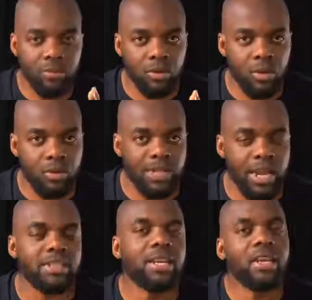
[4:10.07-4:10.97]

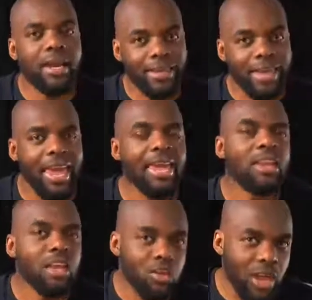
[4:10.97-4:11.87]
website.
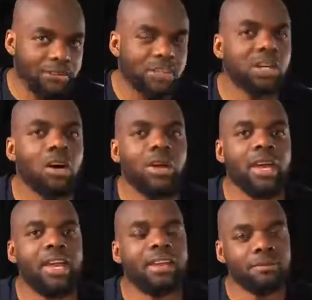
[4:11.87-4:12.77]
Again, you have to go
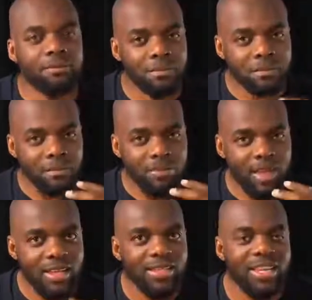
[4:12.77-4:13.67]
in,
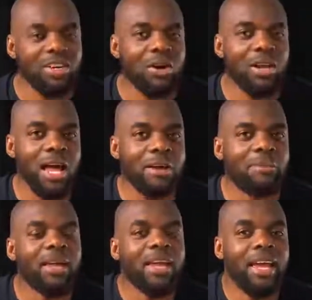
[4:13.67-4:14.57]
set it all
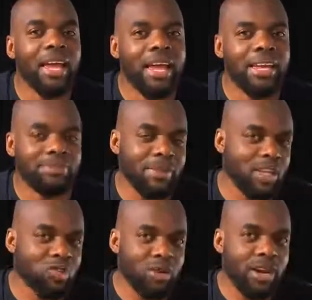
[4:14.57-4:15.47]
up, and
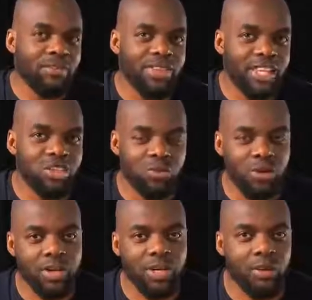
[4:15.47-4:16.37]
make sure everything is
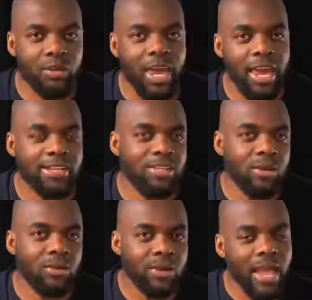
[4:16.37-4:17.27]
working okay.
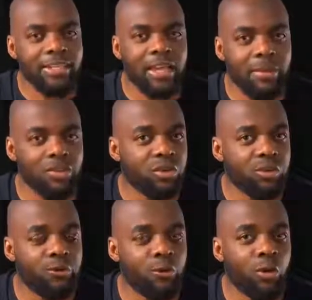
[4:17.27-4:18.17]
So as I mentioned
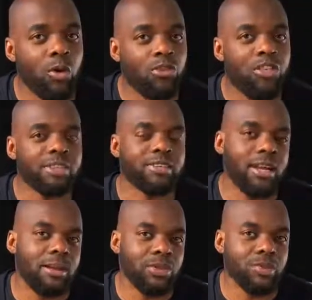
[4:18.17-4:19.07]
before, this
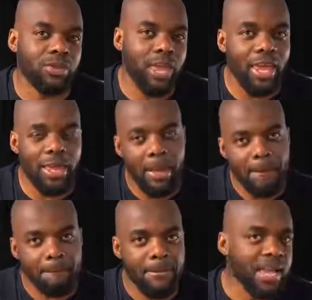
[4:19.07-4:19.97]
comes with a
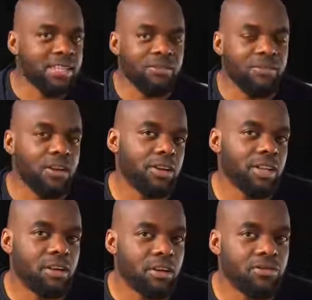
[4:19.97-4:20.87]
massive
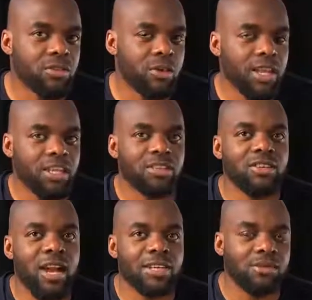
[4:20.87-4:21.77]
learning curve. So each
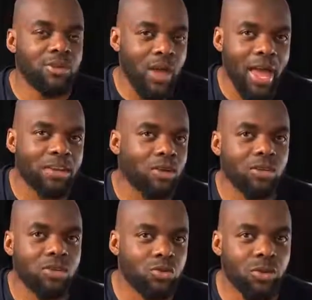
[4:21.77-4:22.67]
item you add
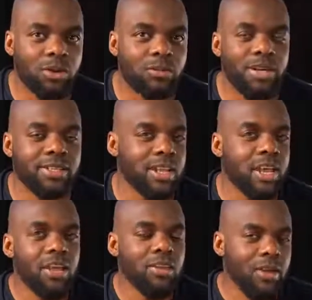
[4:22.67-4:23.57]
on to WordPress,
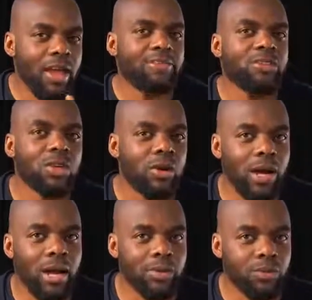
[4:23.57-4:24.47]
you have to know
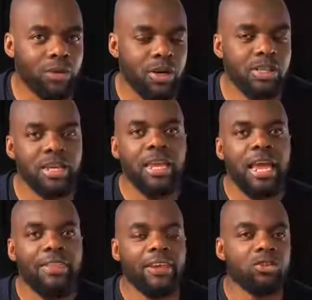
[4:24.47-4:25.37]
how it works.
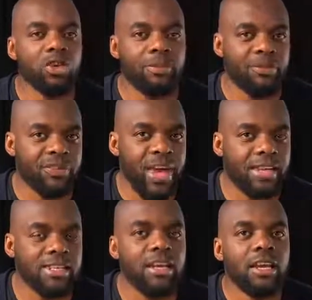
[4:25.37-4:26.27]
And then on top of
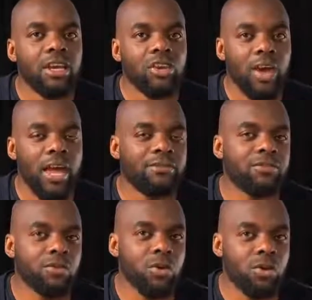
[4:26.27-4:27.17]
that, you have
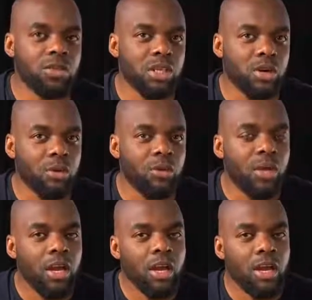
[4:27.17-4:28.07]
to also,
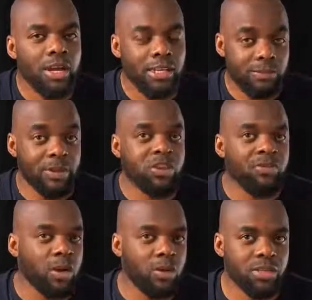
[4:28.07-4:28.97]
especially
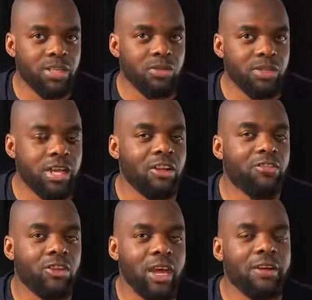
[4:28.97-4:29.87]
if you're hosting it
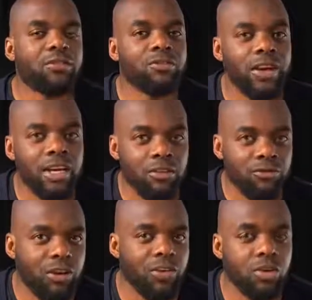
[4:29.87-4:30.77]
yourself, you have to find
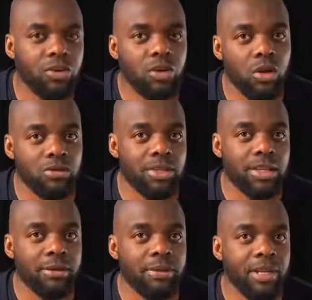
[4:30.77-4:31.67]
very good hosting
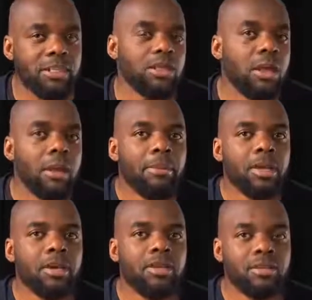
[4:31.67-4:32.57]
companies,
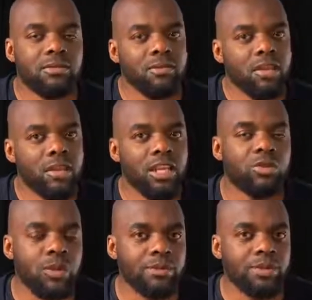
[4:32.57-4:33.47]
because
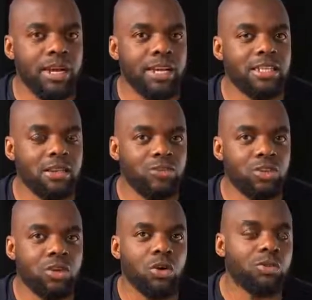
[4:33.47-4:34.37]
these websites, if you
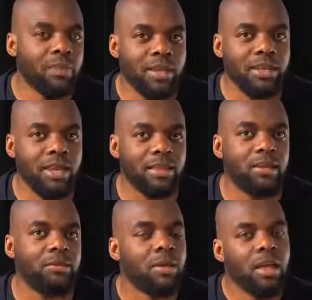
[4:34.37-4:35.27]
don't maintain
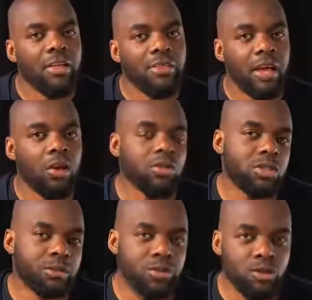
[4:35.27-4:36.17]
them, they're
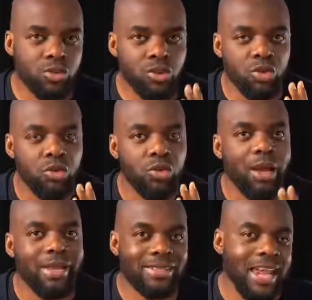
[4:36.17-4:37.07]
also prone
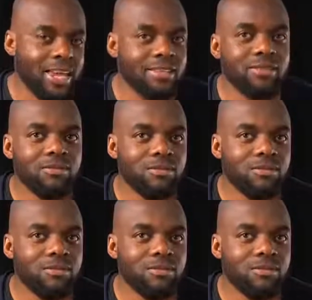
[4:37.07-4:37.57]
to attacks.